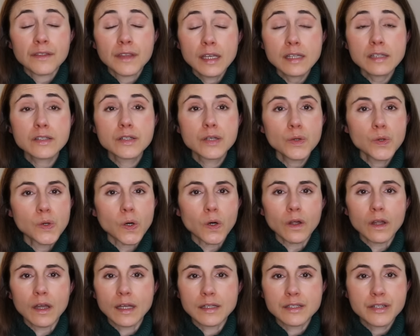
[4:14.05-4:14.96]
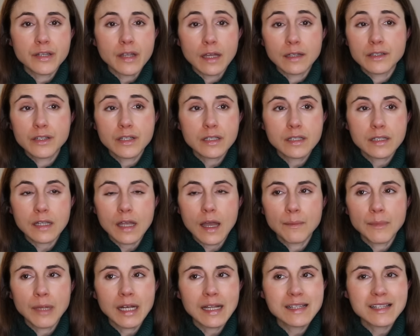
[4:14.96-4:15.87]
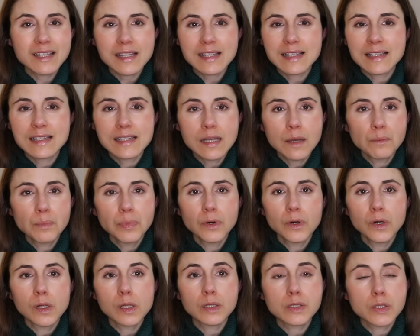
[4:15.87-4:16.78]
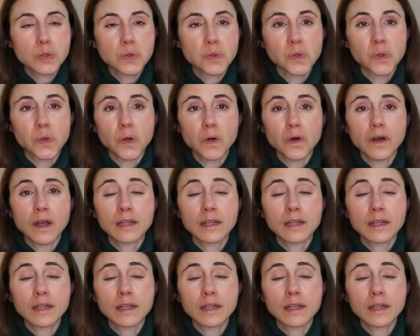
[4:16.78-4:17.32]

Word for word: This tool has just, I mean, it's a simple tool.